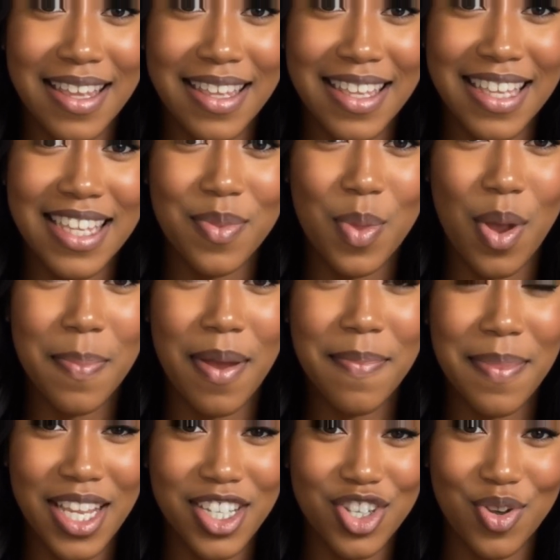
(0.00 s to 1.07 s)
these women
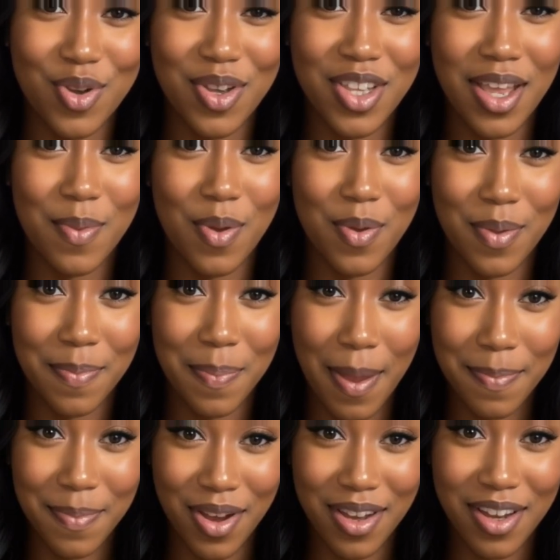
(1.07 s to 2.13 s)
made sure they were
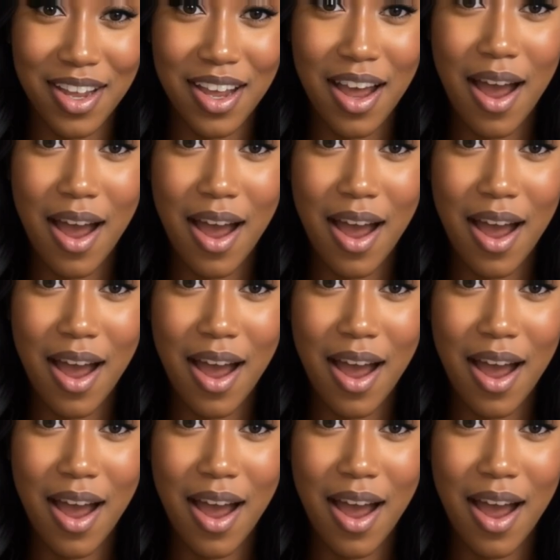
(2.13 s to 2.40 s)
remembered.